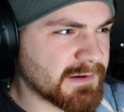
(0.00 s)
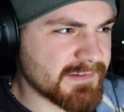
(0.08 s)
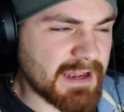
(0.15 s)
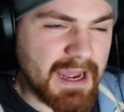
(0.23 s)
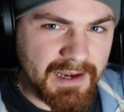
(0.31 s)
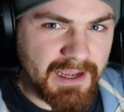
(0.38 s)

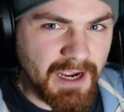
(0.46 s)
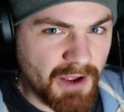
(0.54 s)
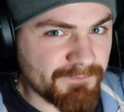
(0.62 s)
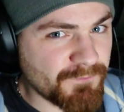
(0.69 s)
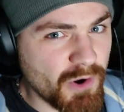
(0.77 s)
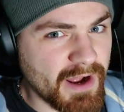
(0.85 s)
Because I
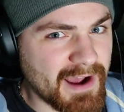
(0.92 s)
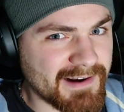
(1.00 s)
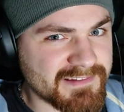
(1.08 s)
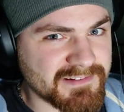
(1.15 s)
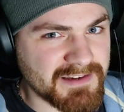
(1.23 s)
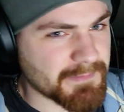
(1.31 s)
thought I
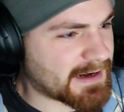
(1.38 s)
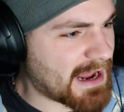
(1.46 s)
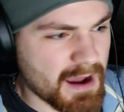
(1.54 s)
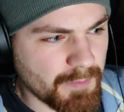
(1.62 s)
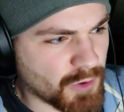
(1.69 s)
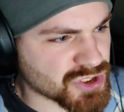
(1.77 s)
understood it, but
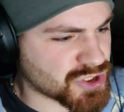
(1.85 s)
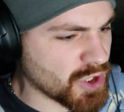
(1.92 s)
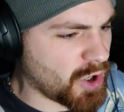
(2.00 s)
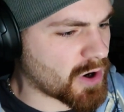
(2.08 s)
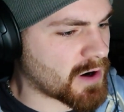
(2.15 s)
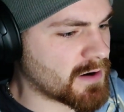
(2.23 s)
now I'm not
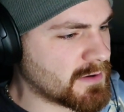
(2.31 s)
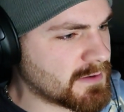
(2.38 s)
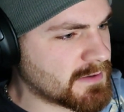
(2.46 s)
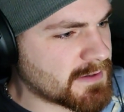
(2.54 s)
sure.